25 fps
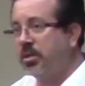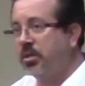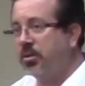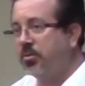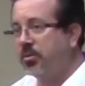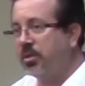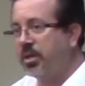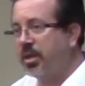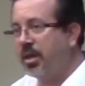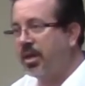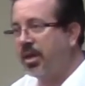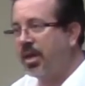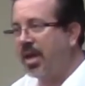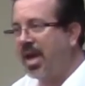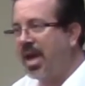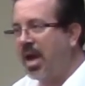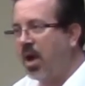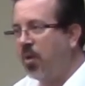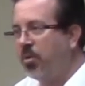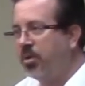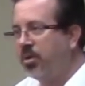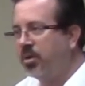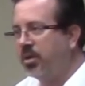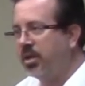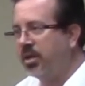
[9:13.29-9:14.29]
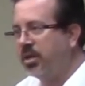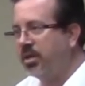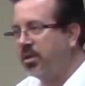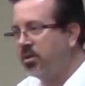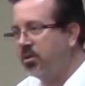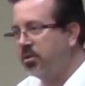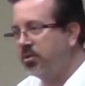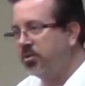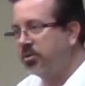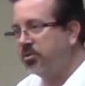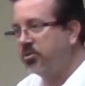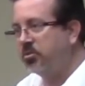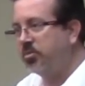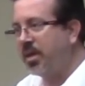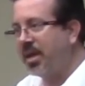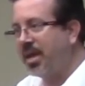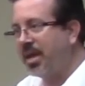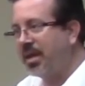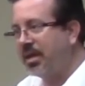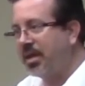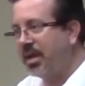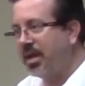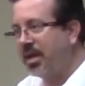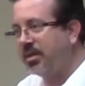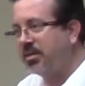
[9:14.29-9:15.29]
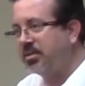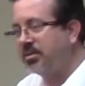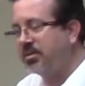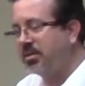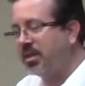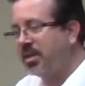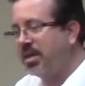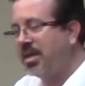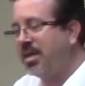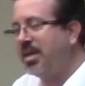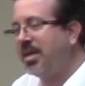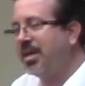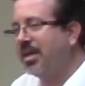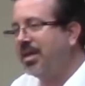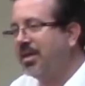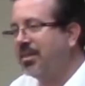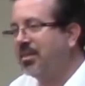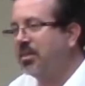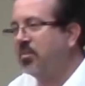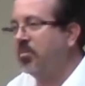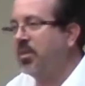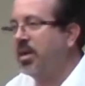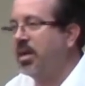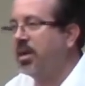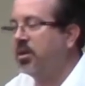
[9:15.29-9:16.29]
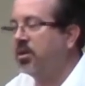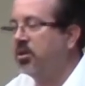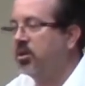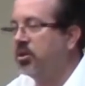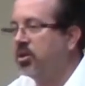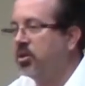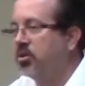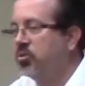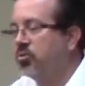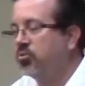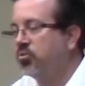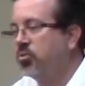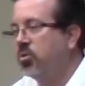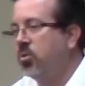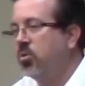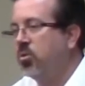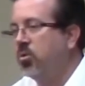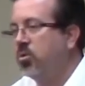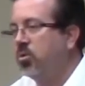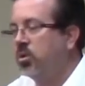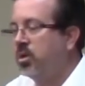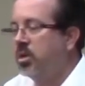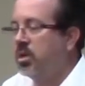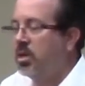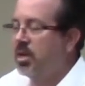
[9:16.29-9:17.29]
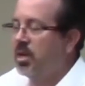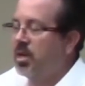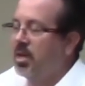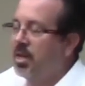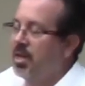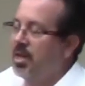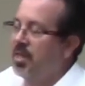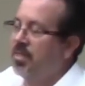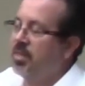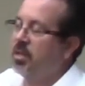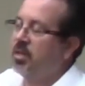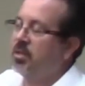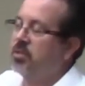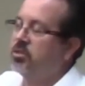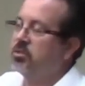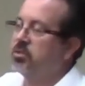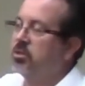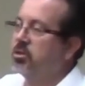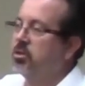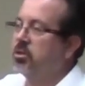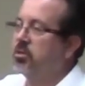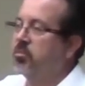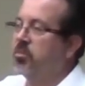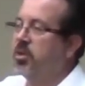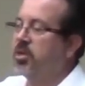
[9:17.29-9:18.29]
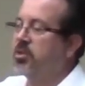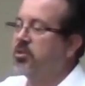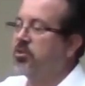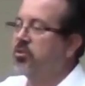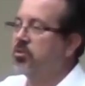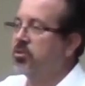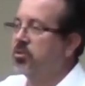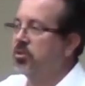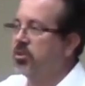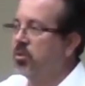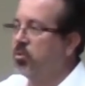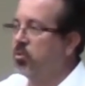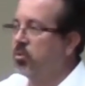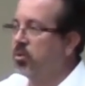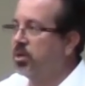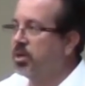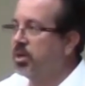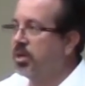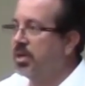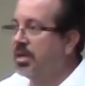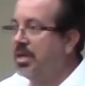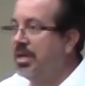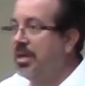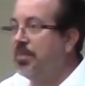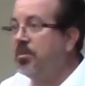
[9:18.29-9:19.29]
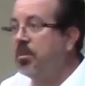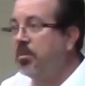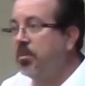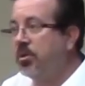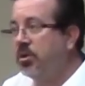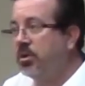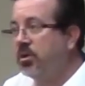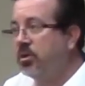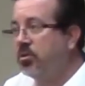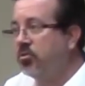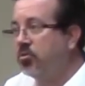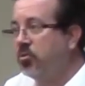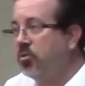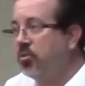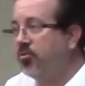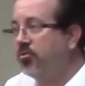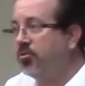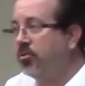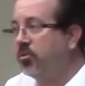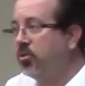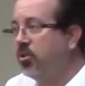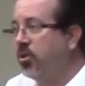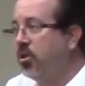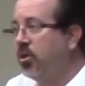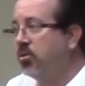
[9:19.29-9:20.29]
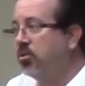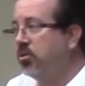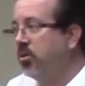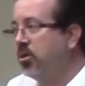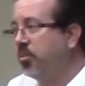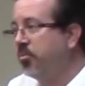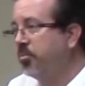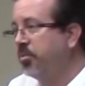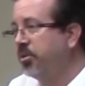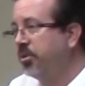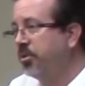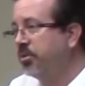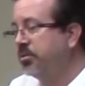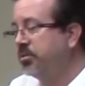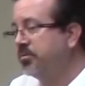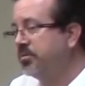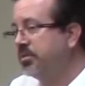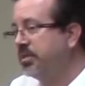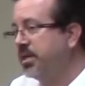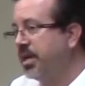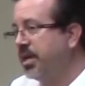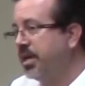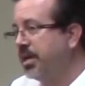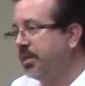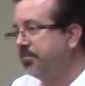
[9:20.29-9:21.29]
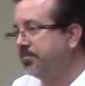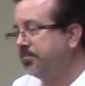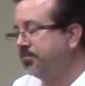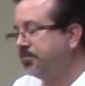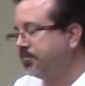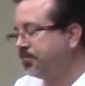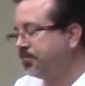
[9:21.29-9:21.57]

okay? How are we going to kill those bad guys, get them back under control, and then in turn make sure that we're going to keep them under control for long, long periods of time.